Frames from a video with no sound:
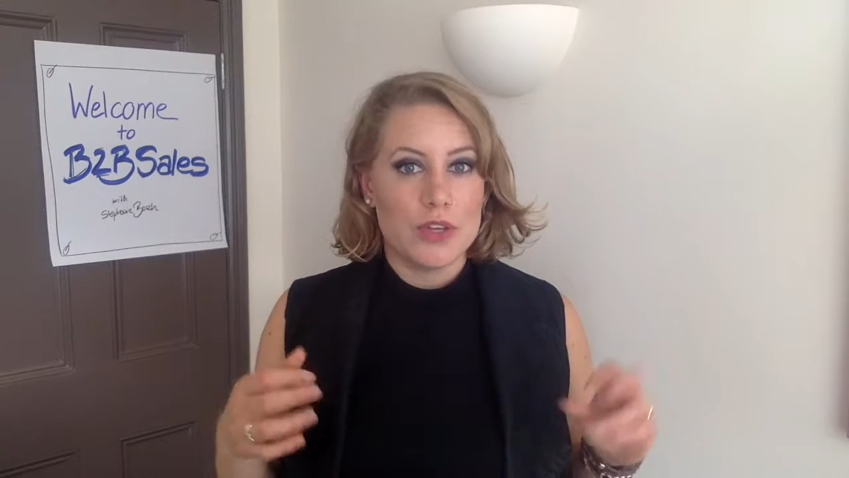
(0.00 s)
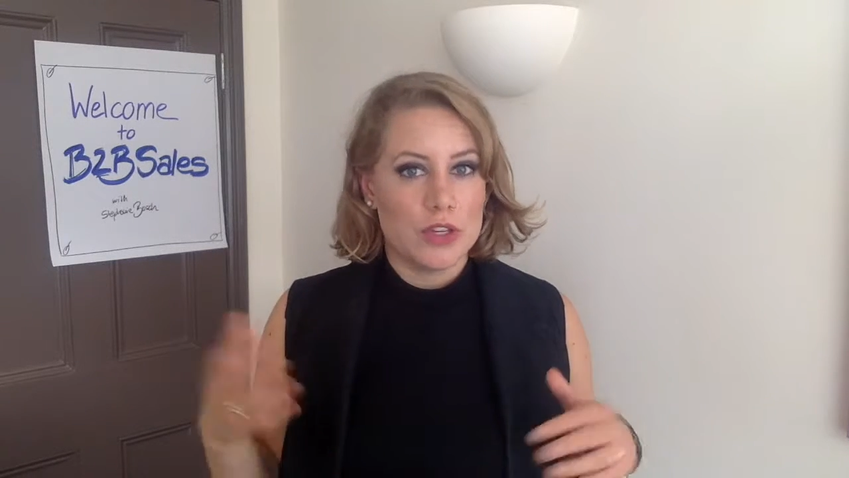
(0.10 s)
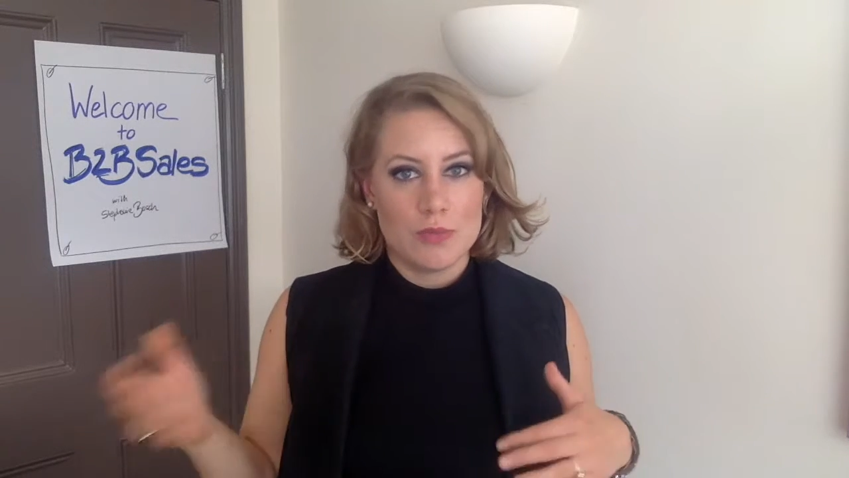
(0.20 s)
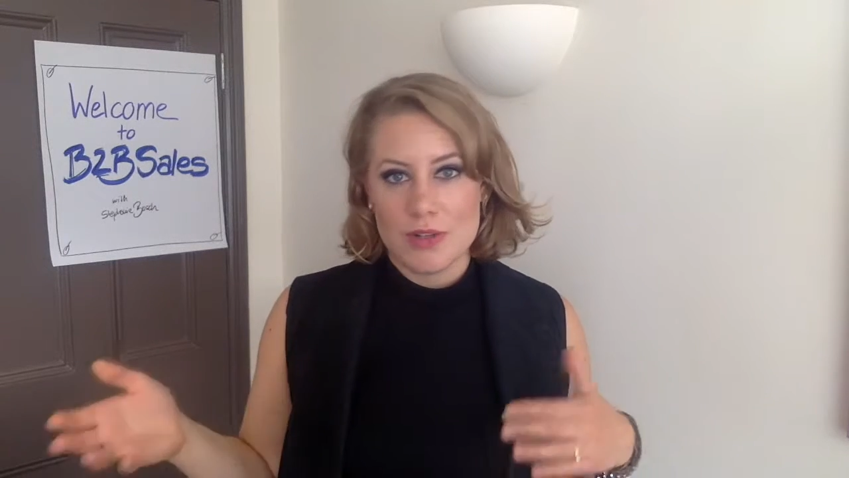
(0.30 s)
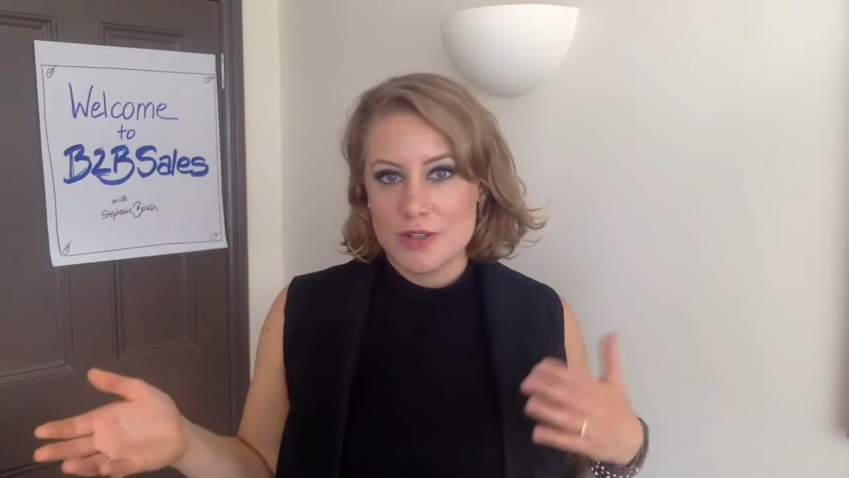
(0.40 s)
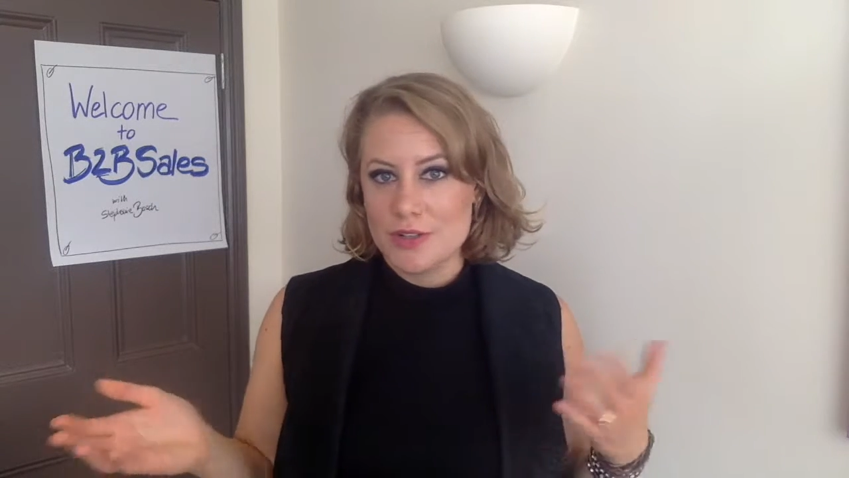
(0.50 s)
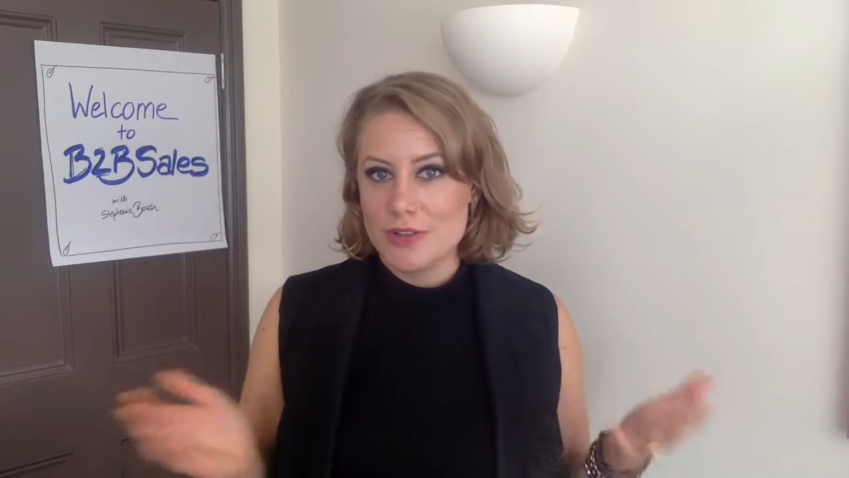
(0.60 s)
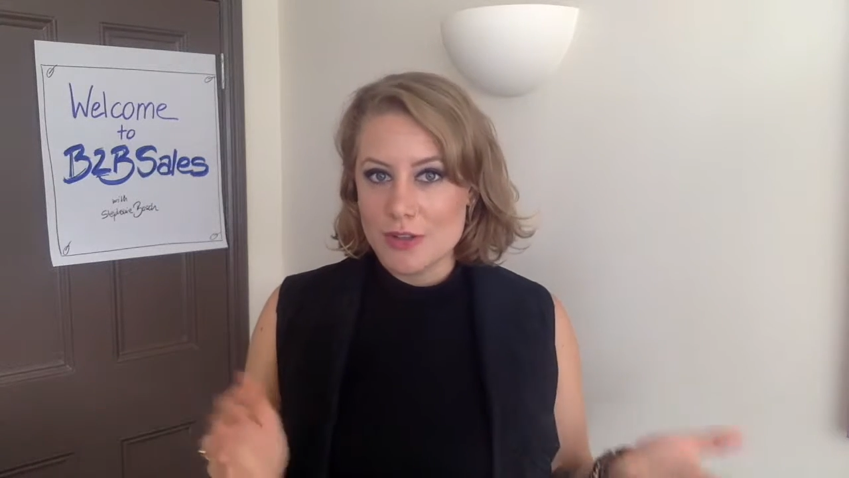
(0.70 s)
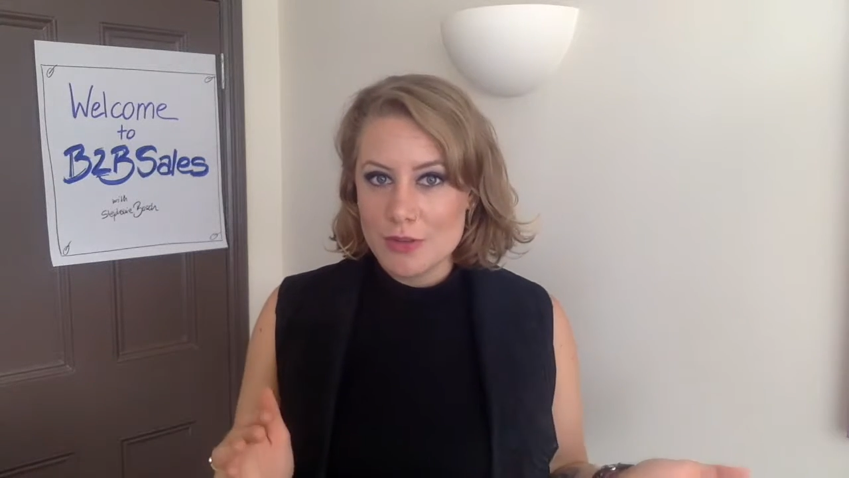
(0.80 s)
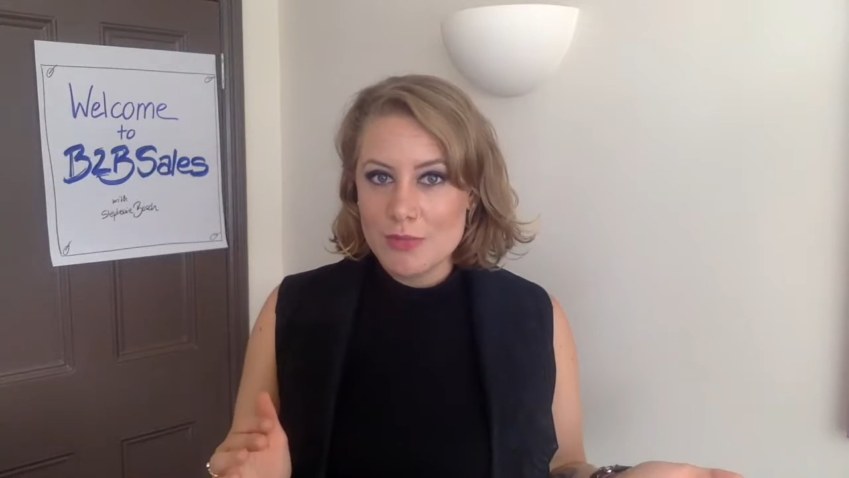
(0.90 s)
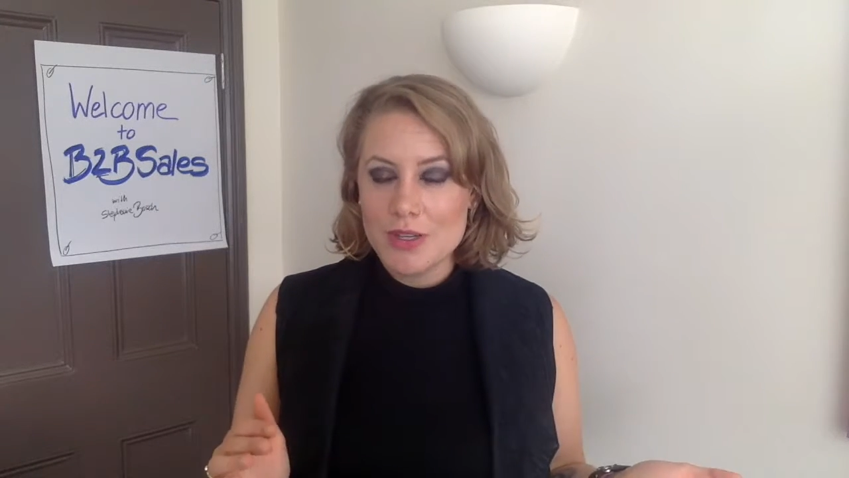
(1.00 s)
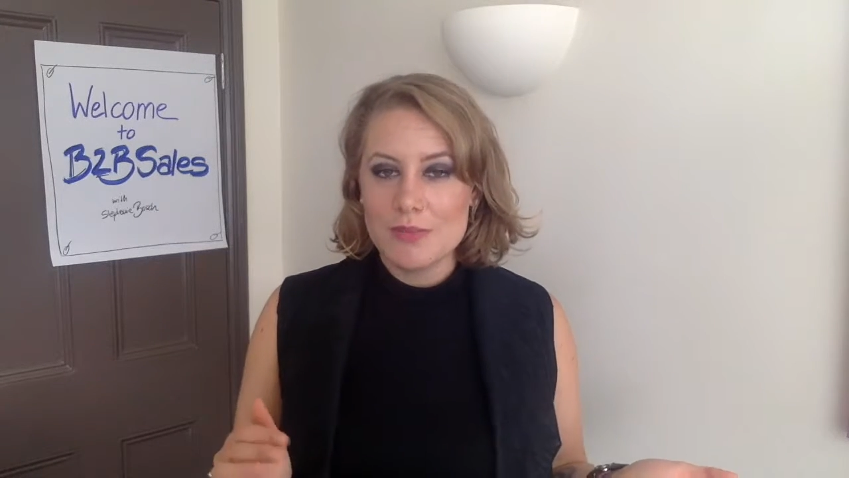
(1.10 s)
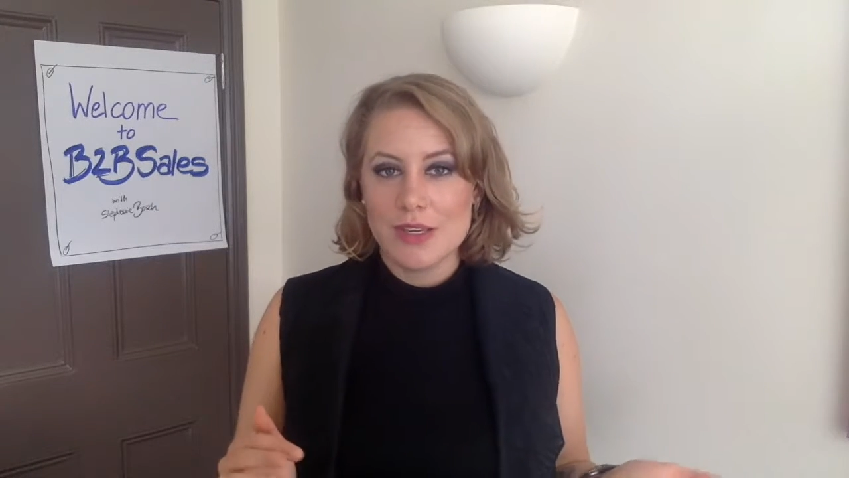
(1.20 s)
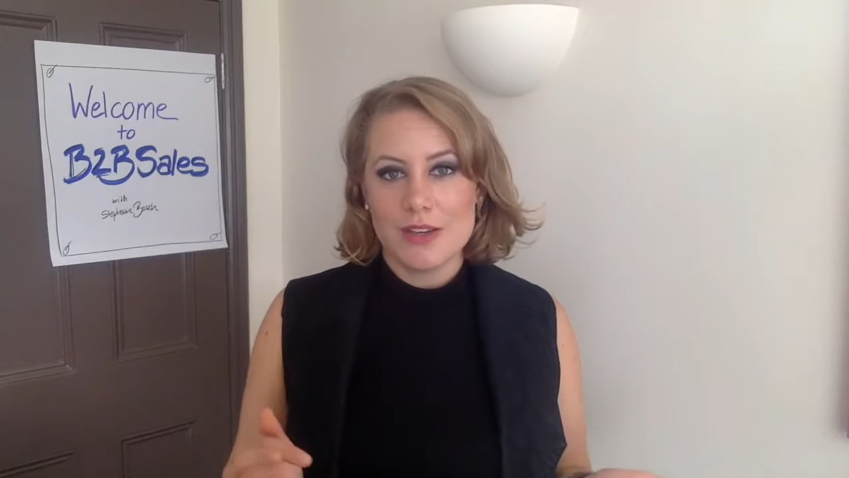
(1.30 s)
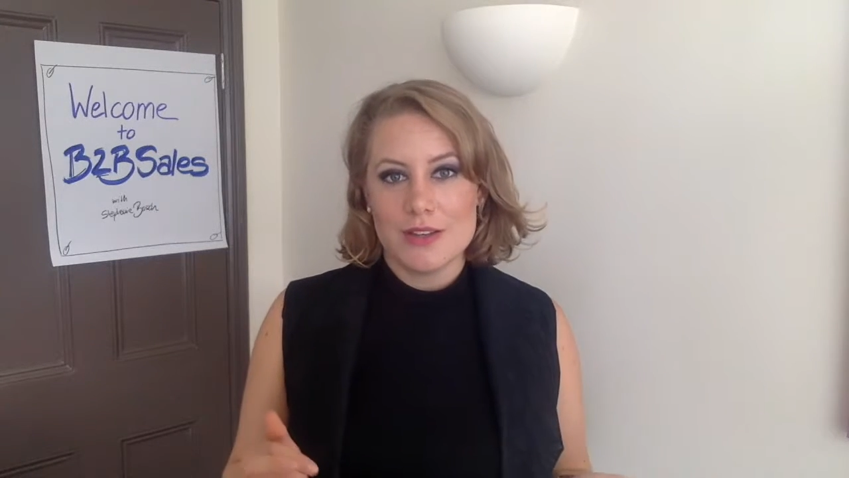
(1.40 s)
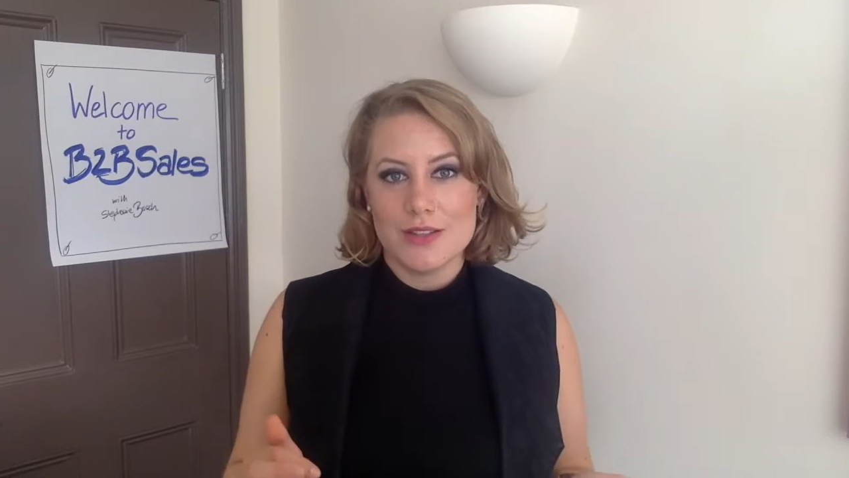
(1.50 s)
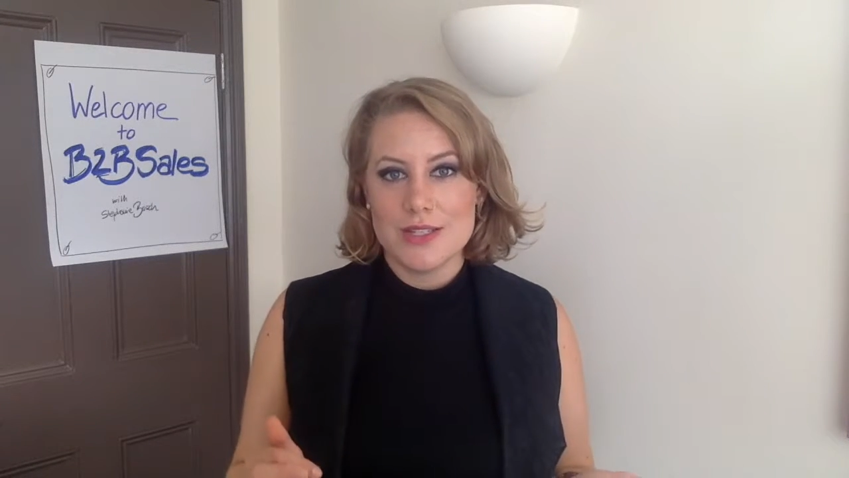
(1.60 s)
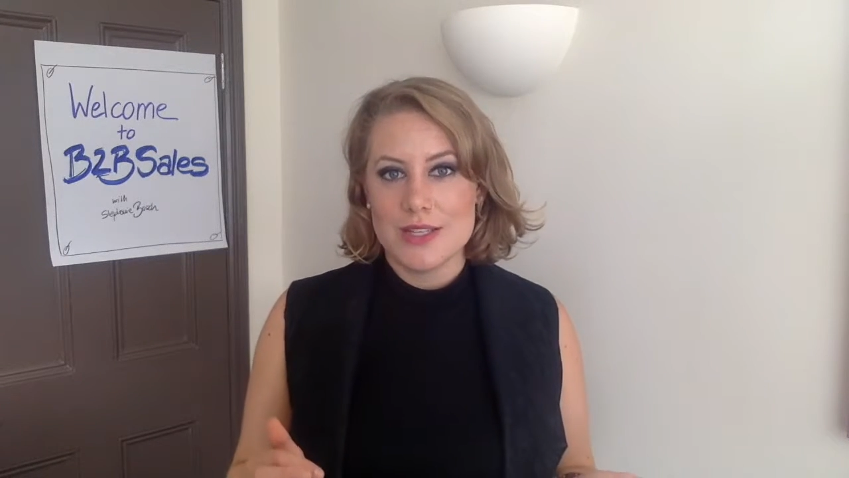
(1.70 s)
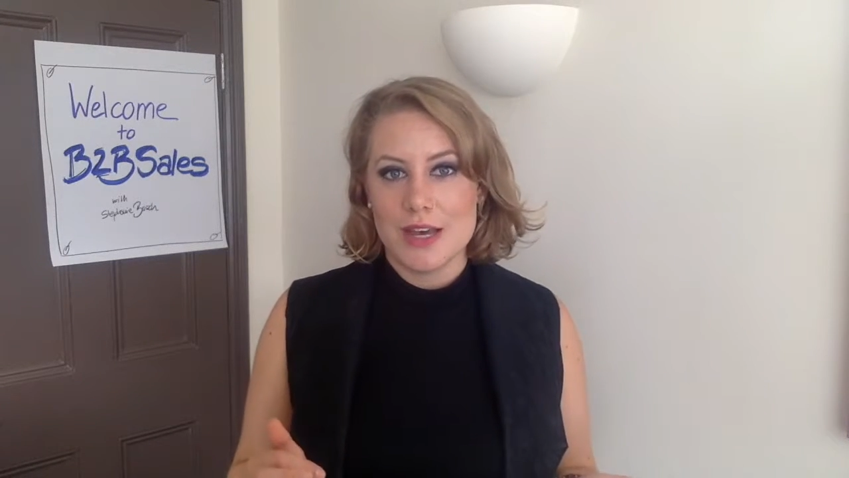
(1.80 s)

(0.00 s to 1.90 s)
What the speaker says: human to human because